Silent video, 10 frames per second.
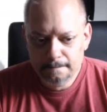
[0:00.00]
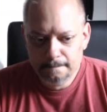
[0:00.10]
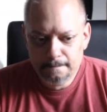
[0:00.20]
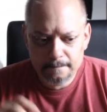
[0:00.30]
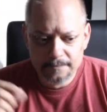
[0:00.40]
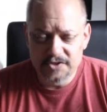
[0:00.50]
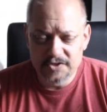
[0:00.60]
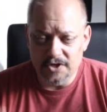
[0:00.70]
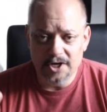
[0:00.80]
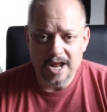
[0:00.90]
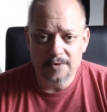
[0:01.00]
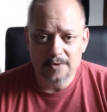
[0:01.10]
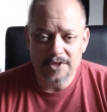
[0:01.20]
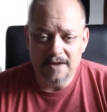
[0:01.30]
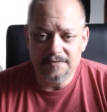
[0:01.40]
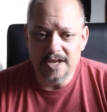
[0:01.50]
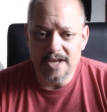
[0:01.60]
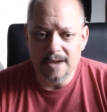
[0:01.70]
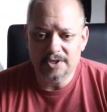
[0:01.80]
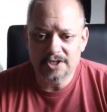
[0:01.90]
Started out with an FDM
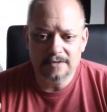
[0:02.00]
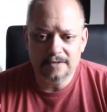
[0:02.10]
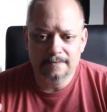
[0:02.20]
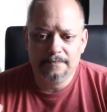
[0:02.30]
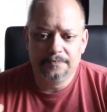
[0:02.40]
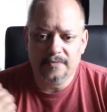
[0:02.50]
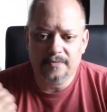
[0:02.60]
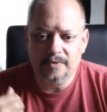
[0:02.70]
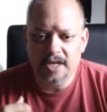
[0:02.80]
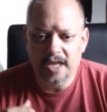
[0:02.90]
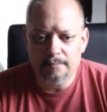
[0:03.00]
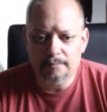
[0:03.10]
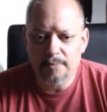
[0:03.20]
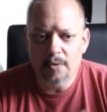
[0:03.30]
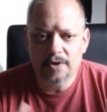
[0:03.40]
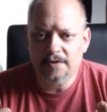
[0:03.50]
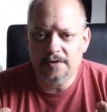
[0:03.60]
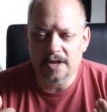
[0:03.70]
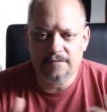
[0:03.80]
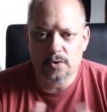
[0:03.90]
machine and bought one for like
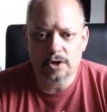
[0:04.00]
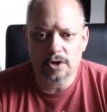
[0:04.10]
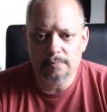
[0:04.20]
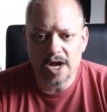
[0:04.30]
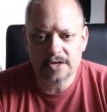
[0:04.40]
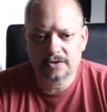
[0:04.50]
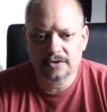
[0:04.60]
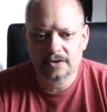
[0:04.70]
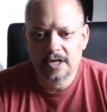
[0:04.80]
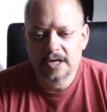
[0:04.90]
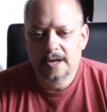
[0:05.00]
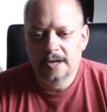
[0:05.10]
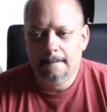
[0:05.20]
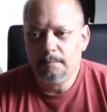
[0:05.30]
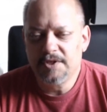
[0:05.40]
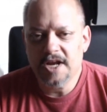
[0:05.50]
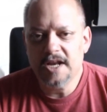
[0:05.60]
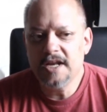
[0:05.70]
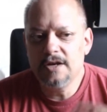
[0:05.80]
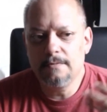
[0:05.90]
$400. But then I
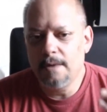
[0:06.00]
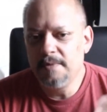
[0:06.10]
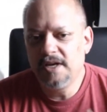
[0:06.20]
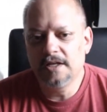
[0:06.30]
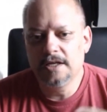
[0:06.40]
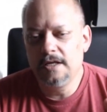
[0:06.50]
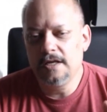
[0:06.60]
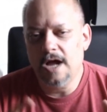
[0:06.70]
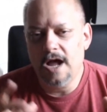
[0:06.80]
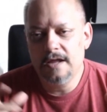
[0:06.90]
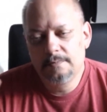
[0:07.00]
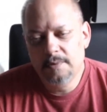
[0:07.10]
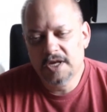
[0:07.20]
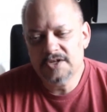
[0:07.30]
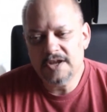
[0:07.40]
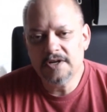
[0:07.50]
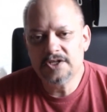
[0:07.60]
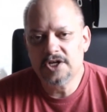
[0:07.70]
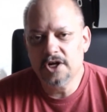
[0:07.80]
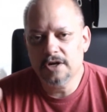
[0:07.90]
didn't immediately, because I have an
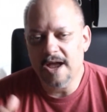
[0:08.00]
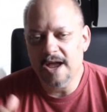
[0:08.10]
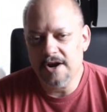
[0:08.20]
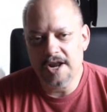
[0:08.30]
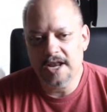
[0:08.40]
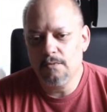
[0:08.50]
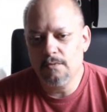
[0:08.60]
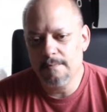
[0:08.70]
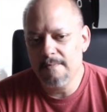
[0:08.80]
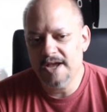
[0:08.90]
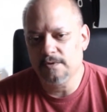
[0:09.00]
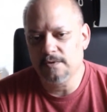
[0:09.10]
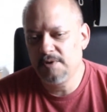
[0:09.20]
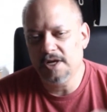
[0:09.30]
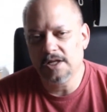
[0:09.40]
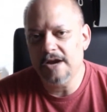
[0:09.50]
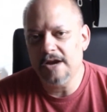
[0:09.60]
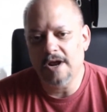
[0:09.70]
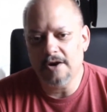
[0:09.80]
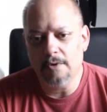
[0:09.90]
engineering background, I didn't want to mess with PLA right away.